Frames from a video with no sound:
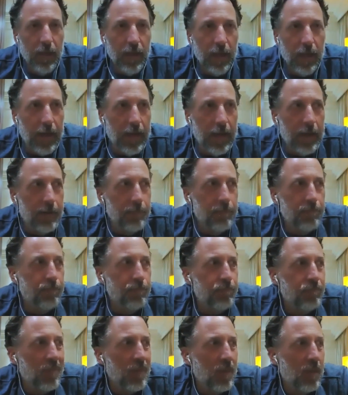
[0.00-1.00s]
Um,
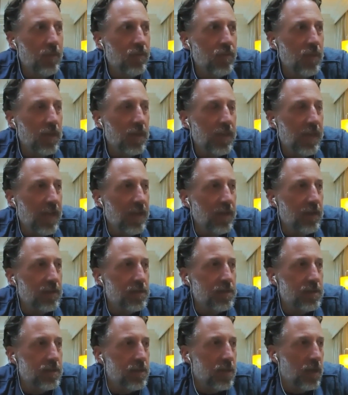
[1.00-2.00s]
the
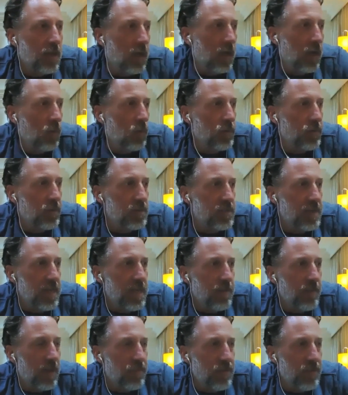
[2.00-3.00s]
kinks with the
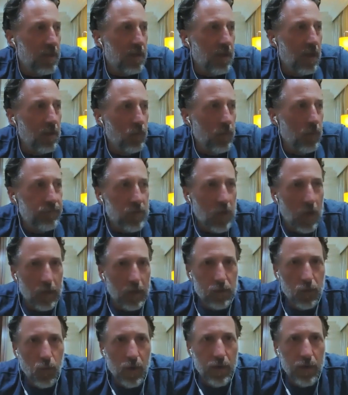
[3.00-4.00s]
team, I think we've
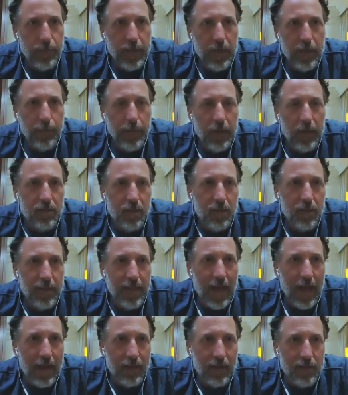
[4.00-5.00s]
talked quite a bit about
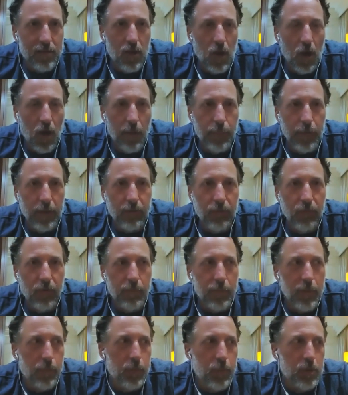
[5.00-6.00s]
that topic
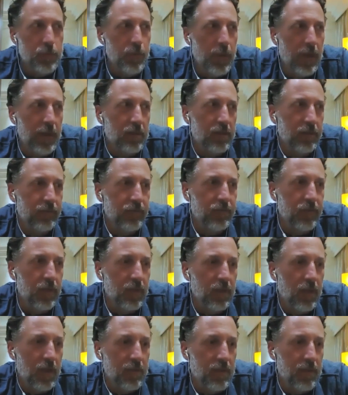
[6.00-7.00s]
from the perspective
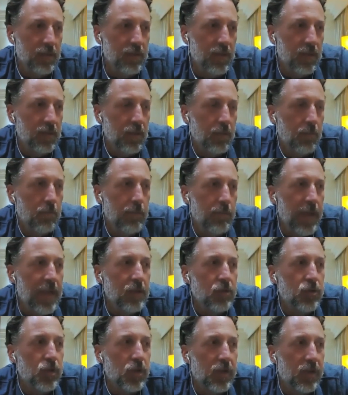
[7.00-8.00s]
that I think that the
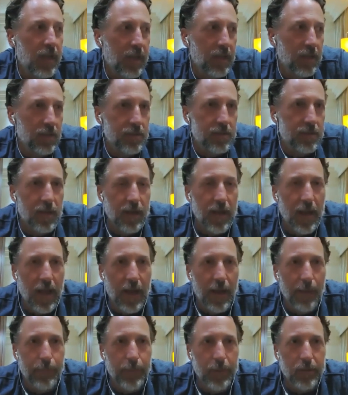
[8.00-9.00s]
major kinks that
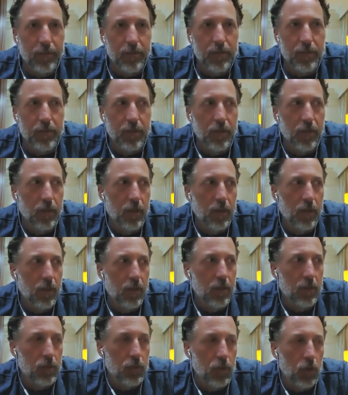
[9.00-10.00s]
happened
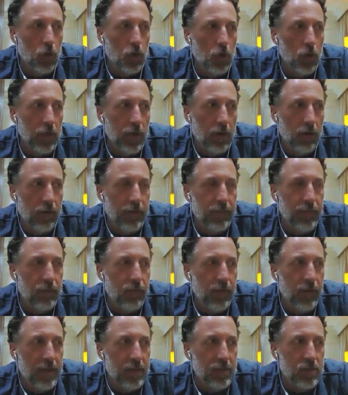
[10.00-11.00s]
earlier in the
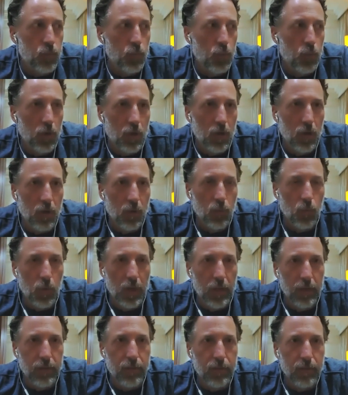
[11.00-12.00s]
race were
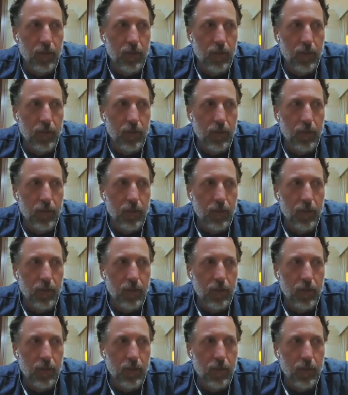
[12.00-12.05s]
with